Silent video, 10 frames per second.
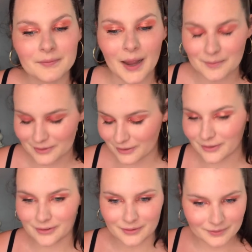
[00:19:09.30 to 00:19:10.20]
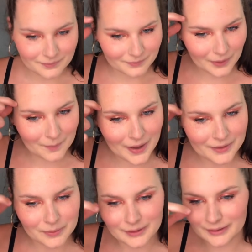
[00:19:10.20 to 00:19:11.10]
I'm just a
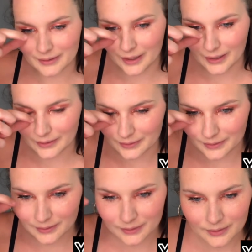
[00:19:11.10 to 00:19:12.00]
mess with these eyes.